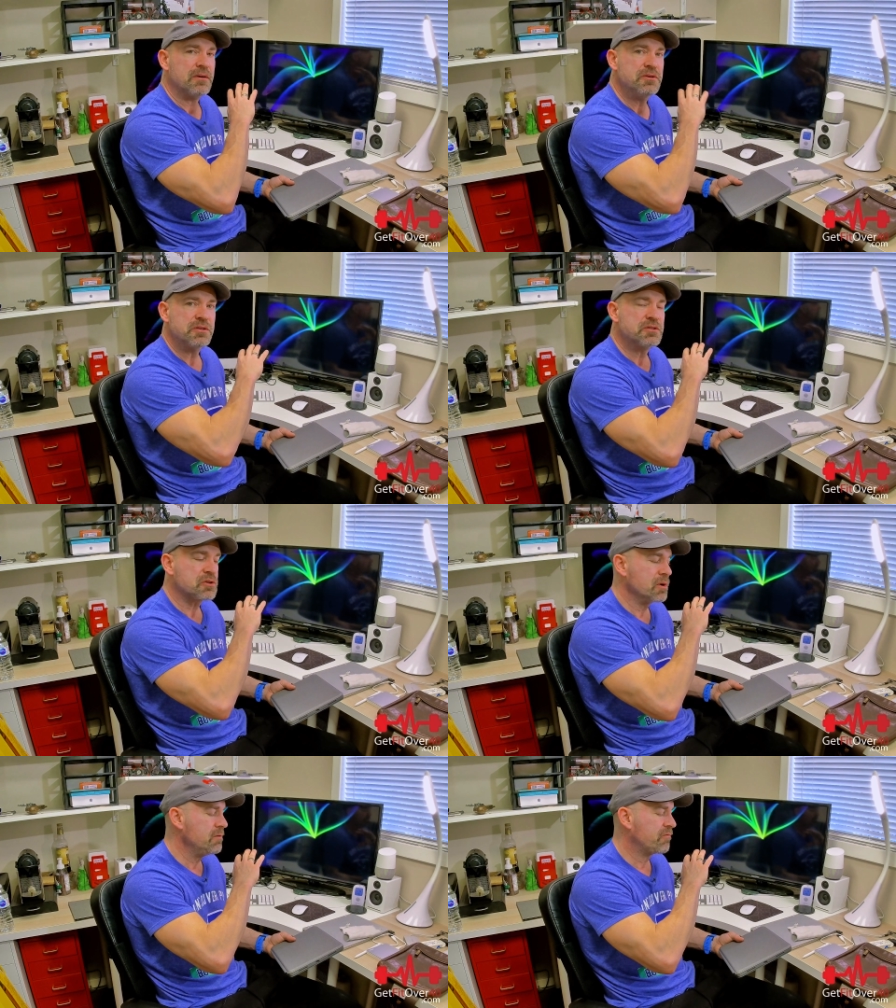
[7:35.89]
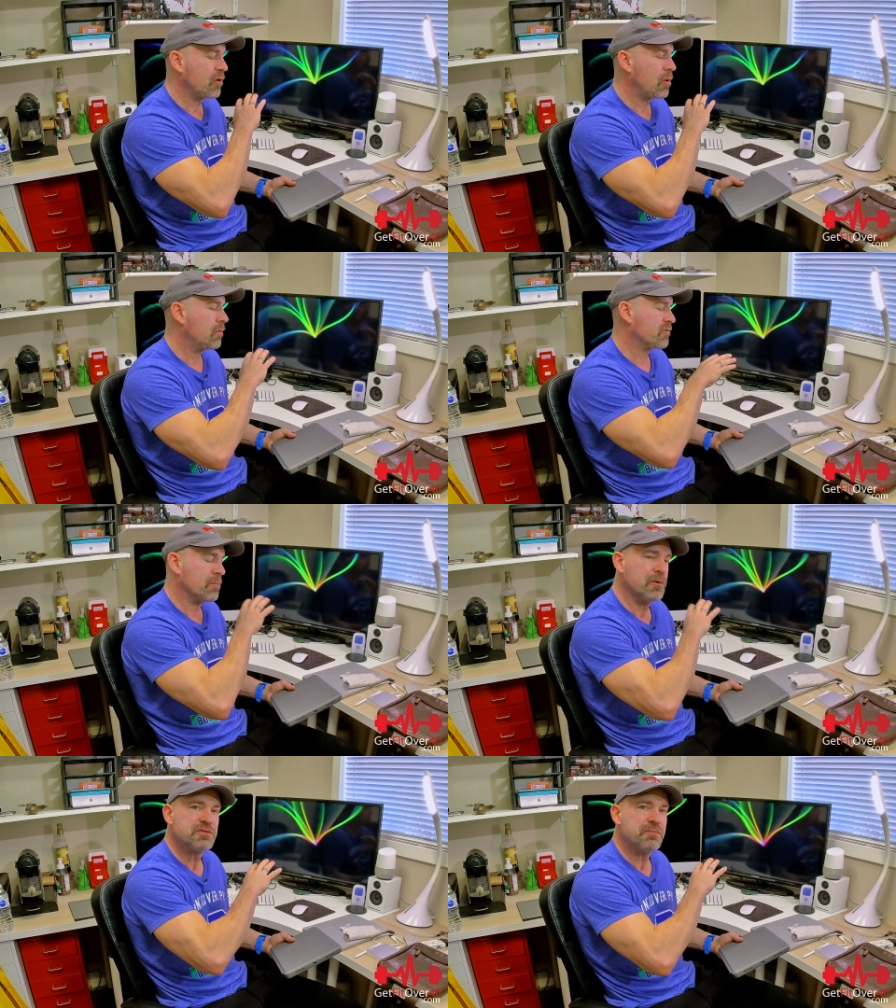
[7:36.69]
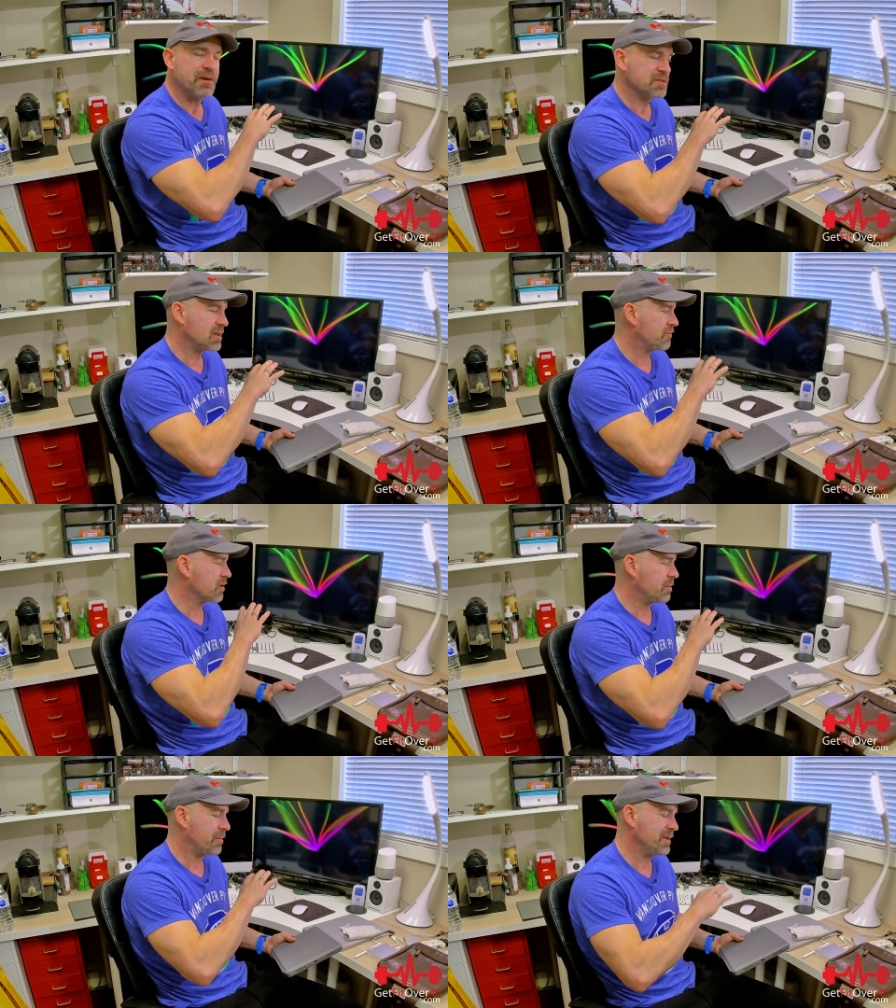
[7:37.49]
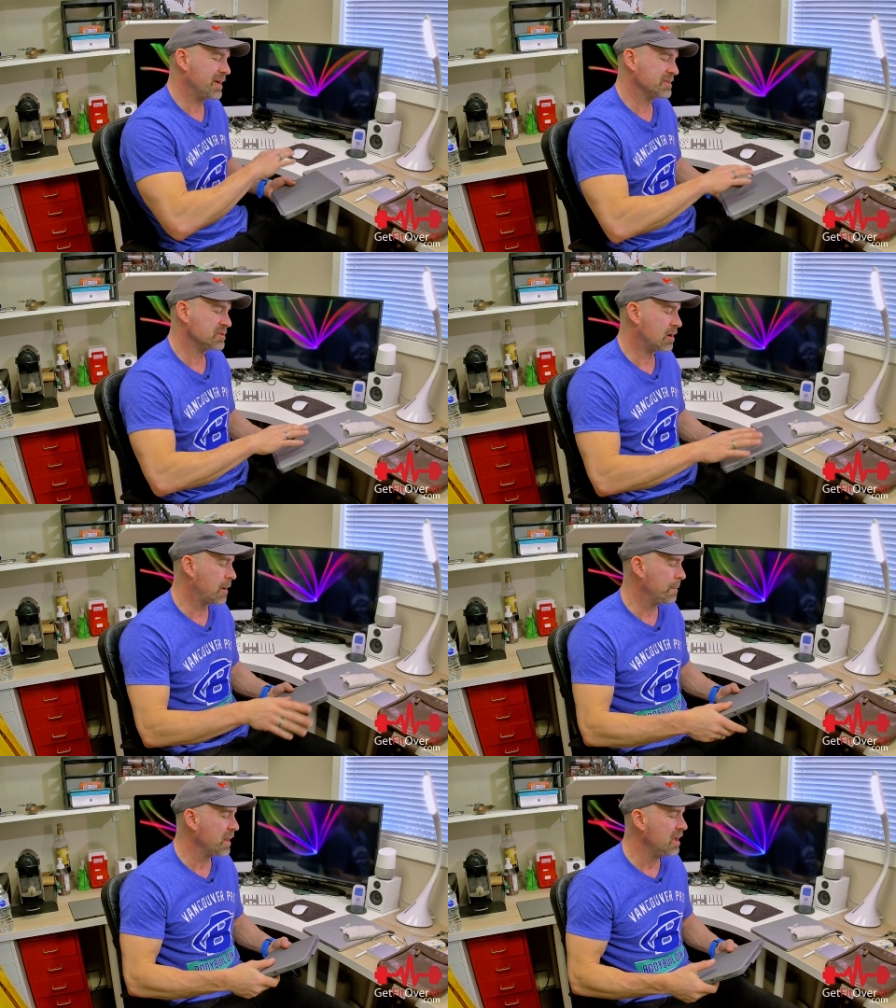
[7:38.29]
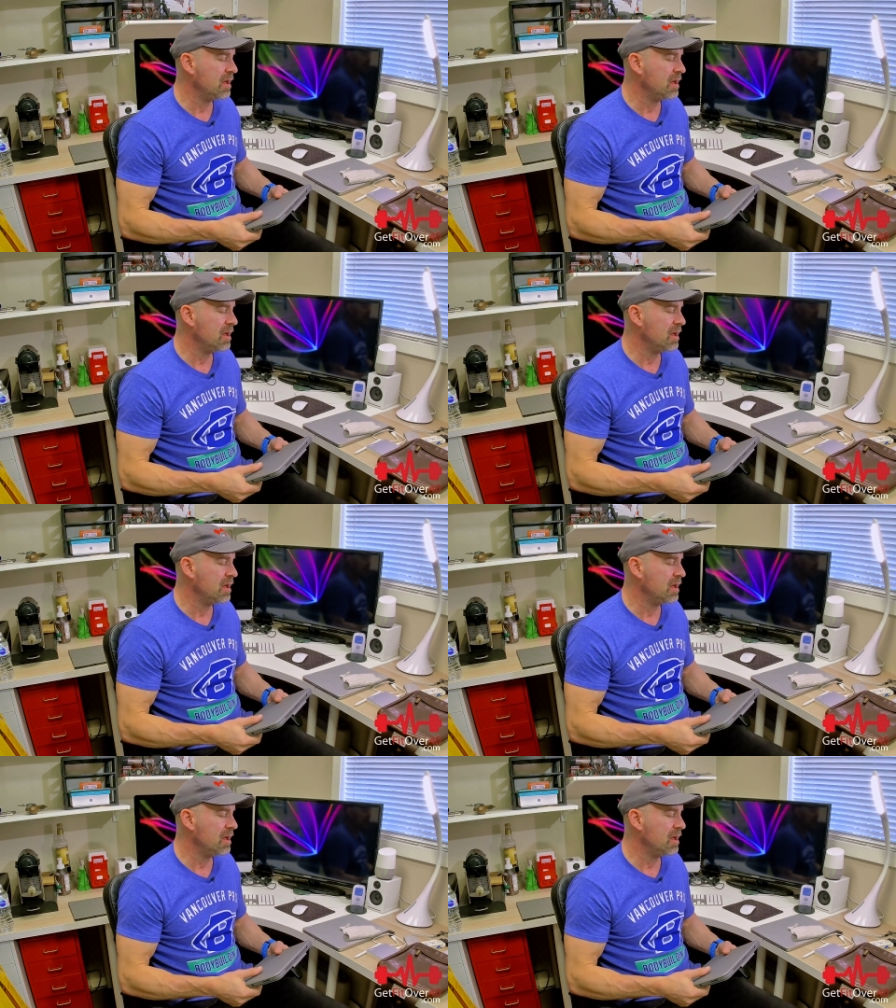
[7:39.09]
using ScreenFlow for most of my stuff when I'm on my desktop,